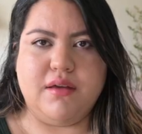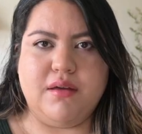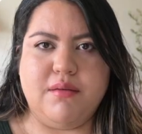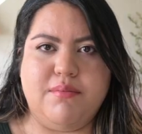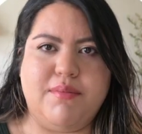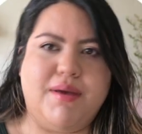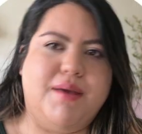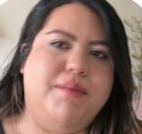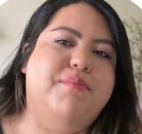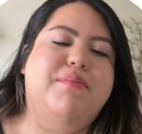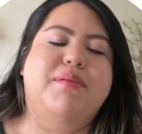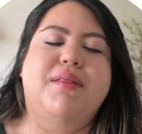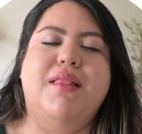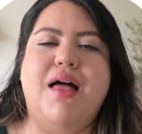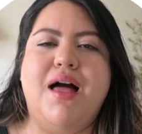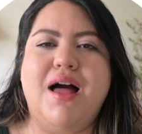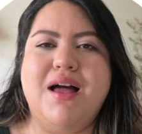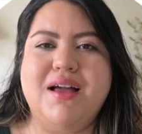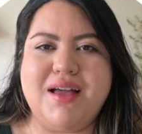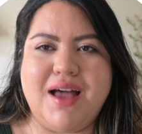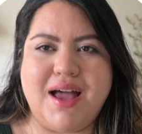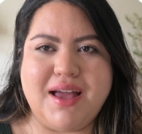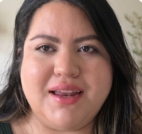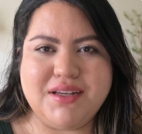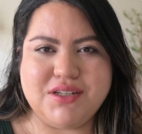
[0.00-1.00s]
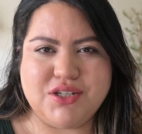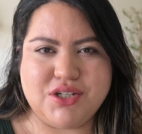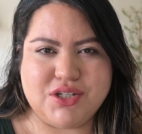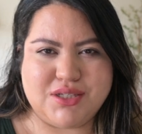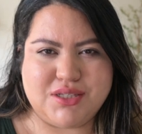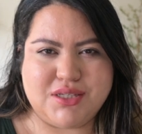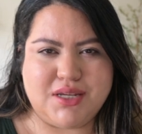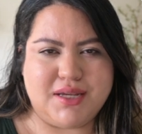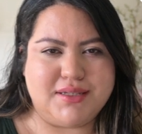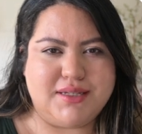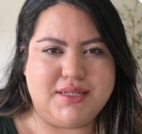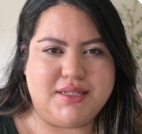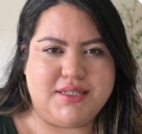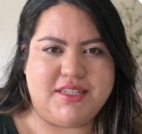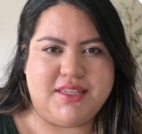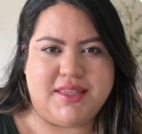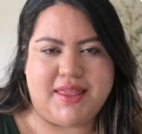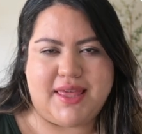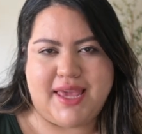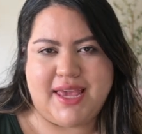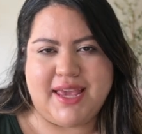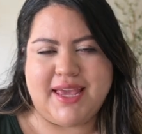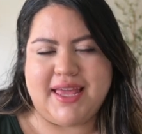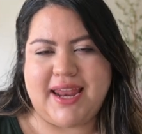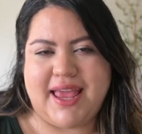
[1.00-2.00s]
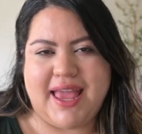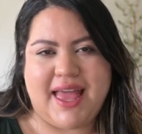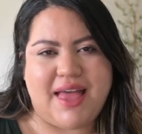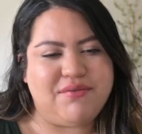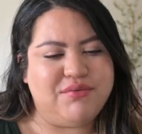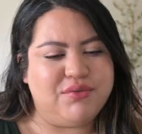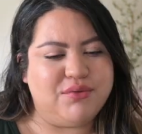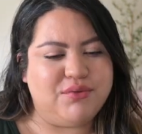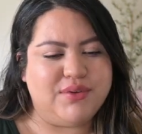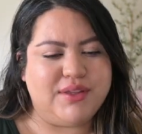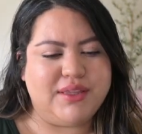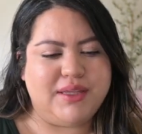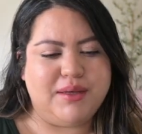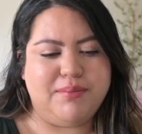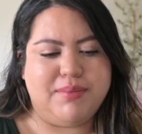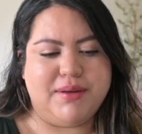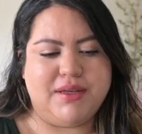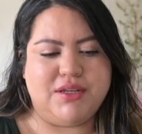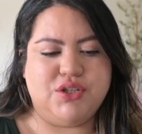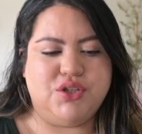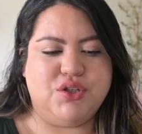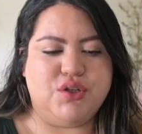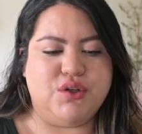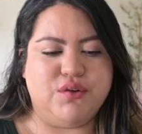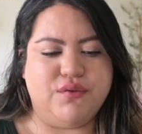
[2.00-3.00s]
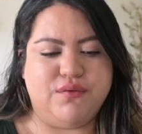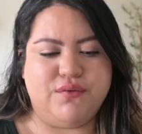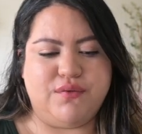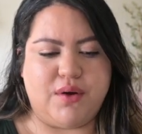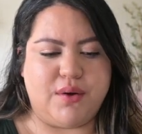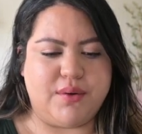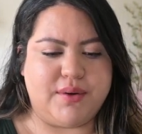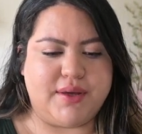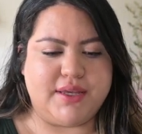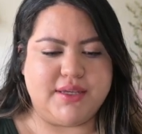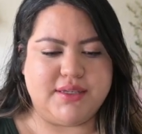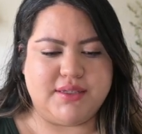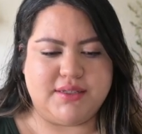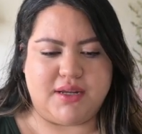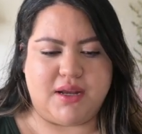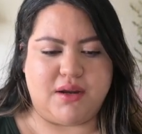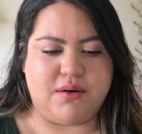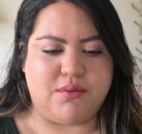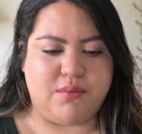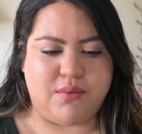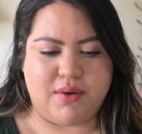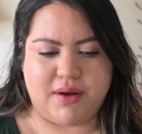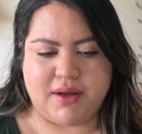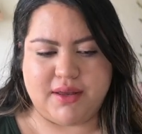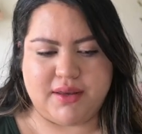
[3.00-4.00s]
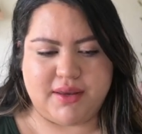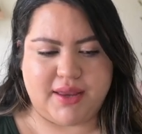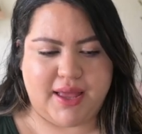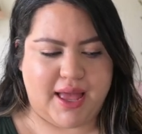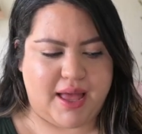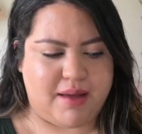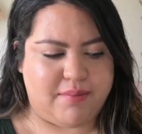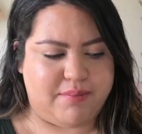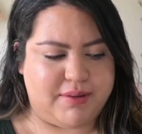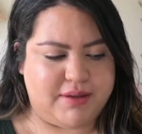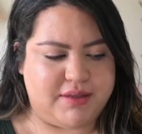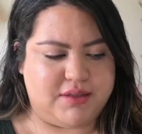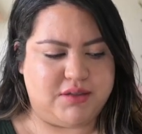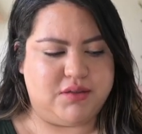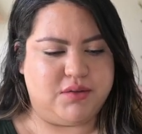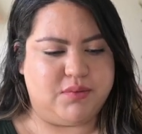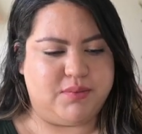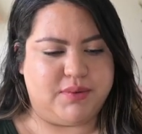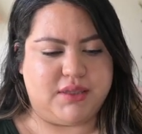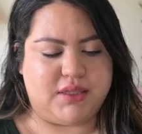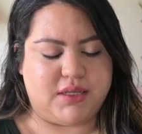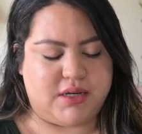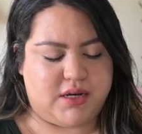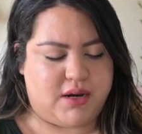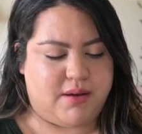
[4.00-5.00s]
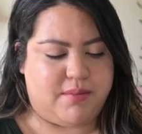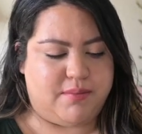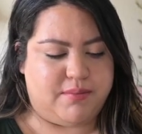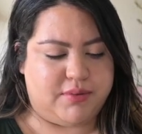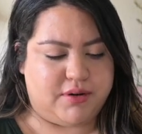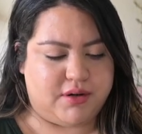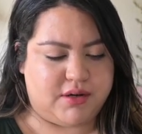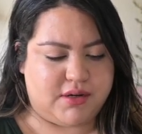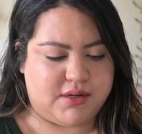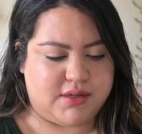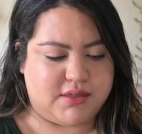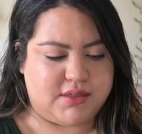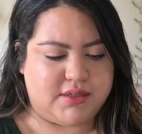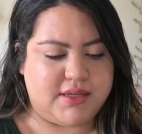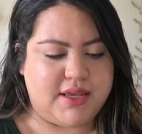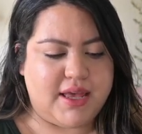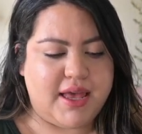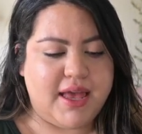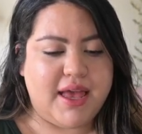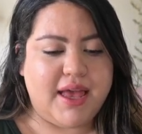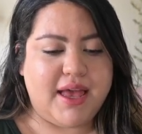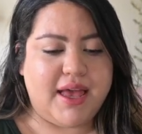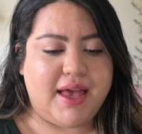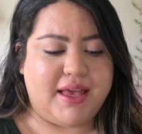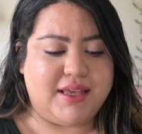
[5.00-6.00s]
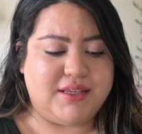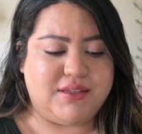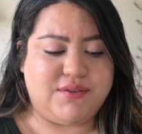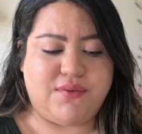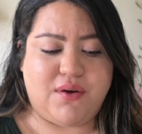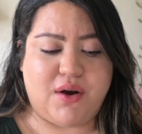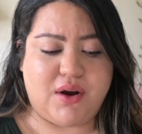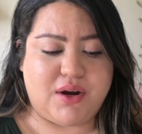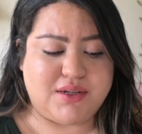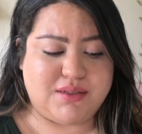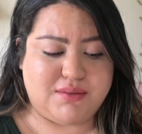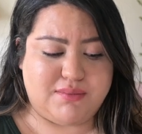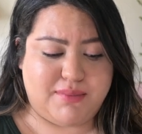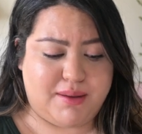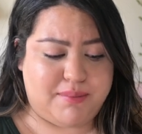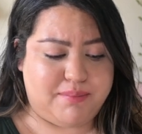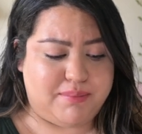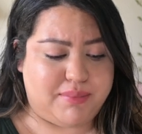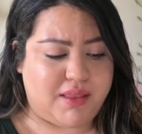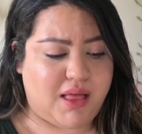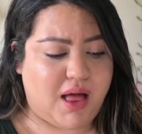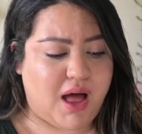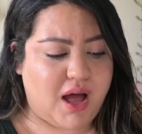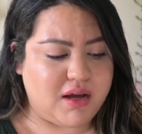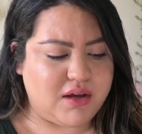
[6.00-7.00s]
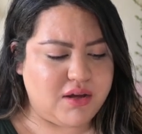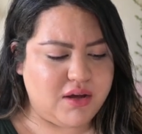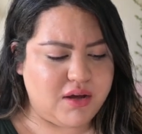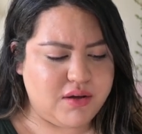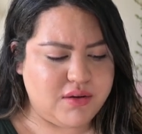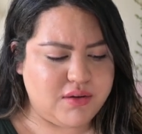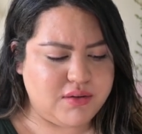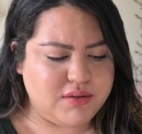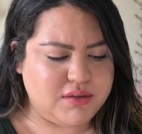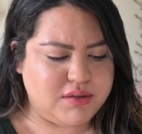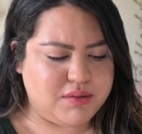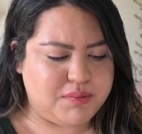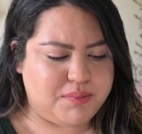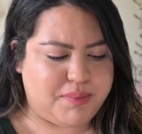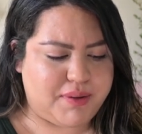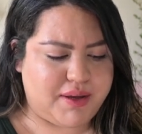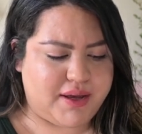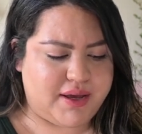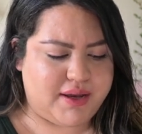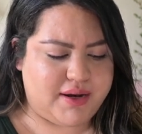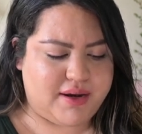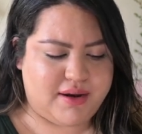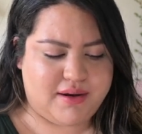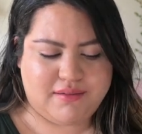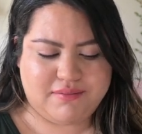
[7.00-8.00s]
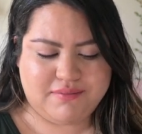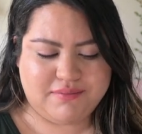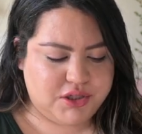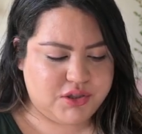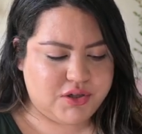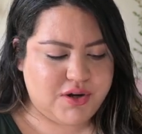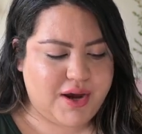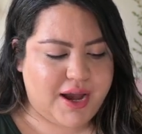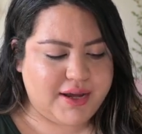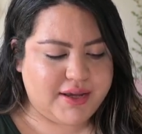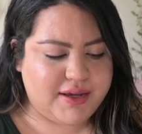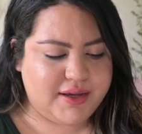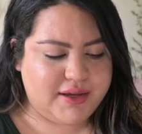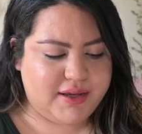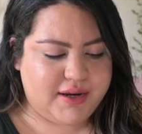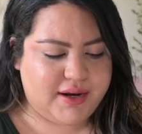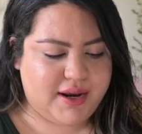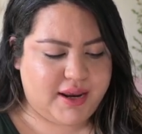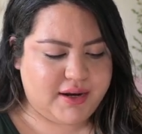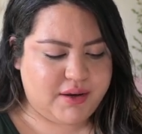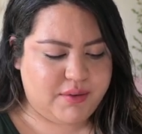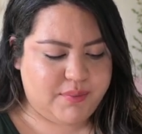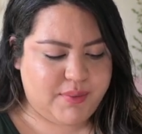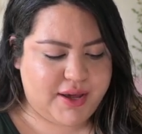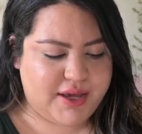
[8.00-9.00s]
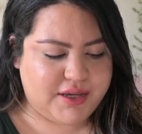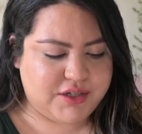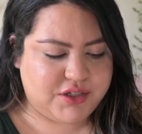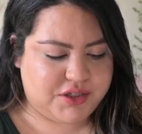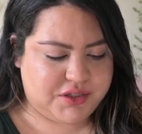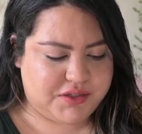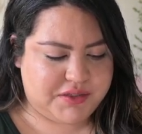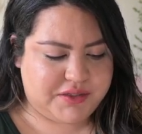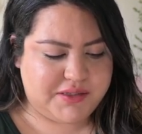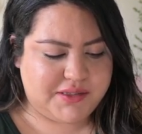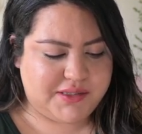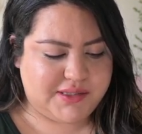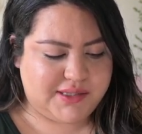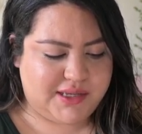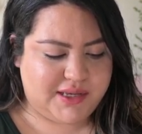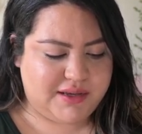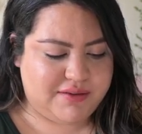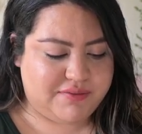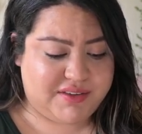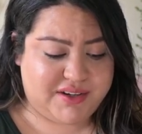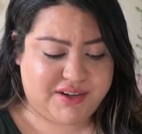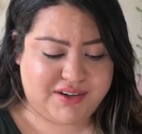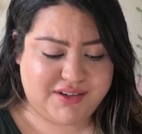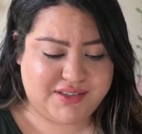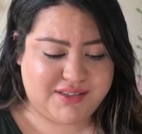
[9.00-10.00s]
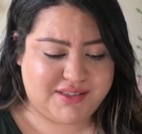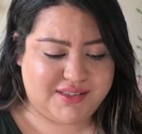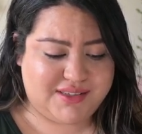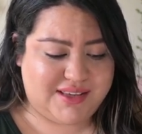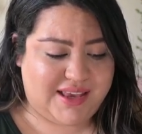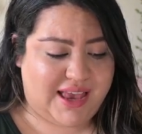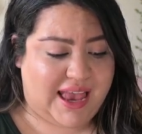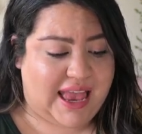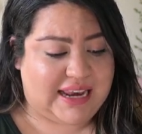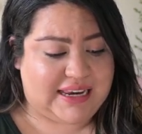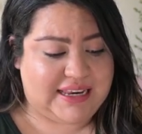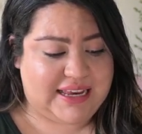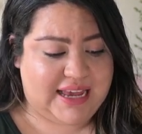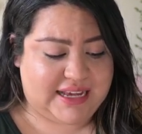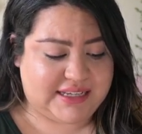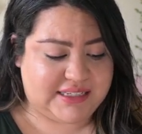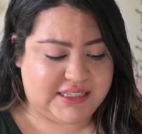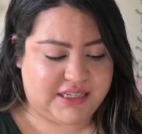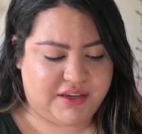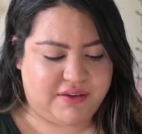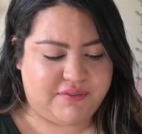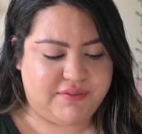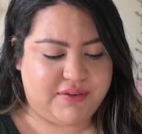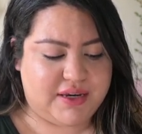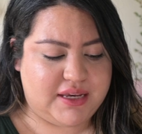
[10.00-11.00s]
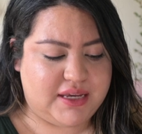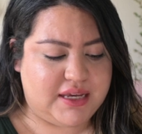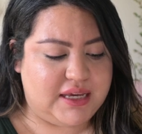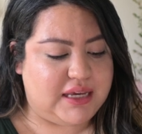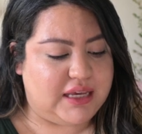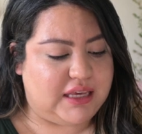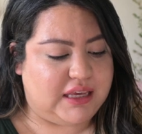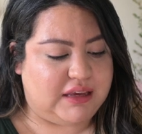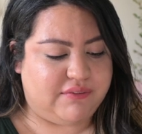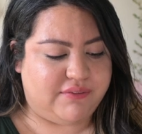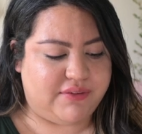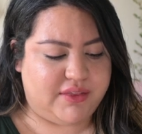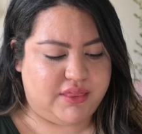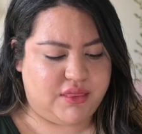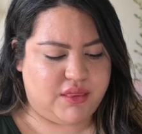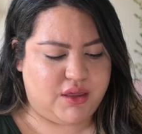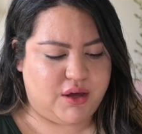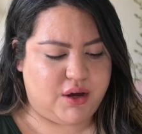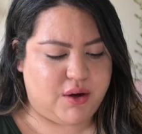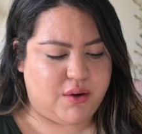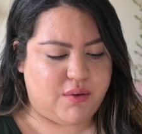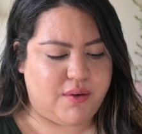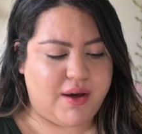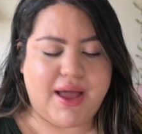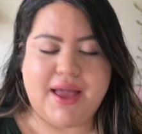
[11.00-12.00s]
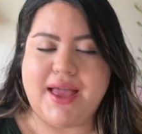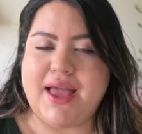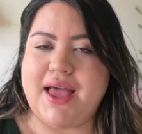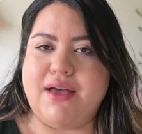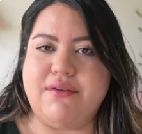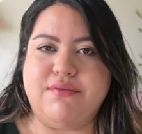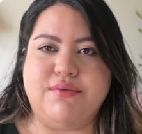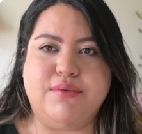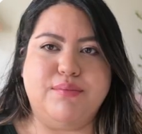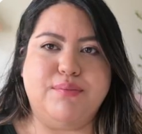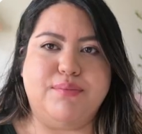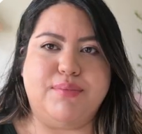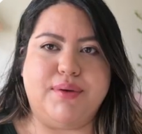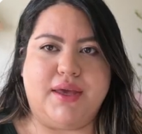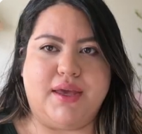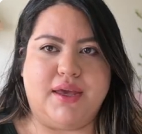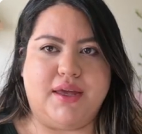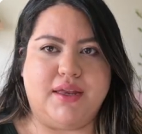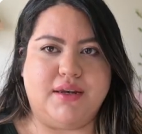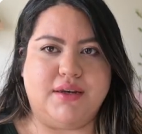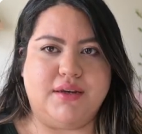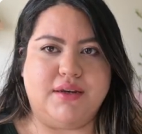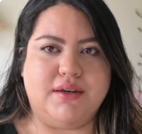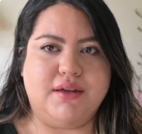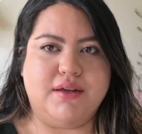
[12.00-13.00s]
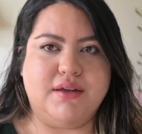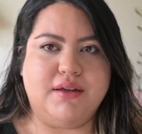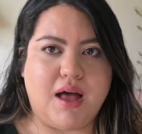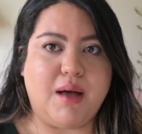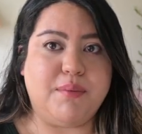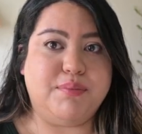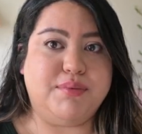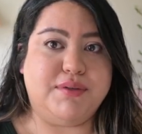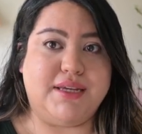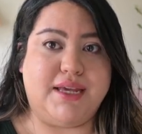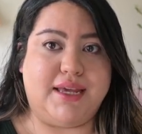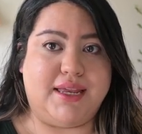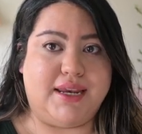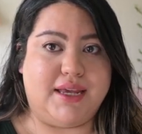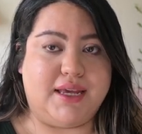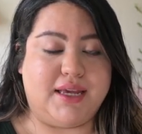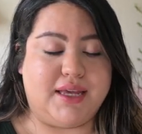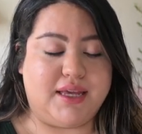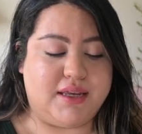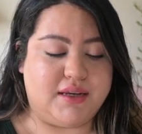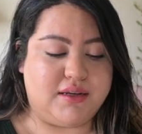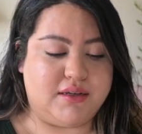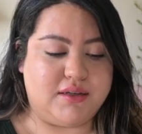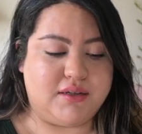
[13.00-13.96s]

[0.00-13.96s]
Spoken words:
My blog kind of just does its thing and I haven't really been too focused on what happens with the numbers as far as my blog goes, but tracking it anyway just to see if there's any activity even though I haven't been updating it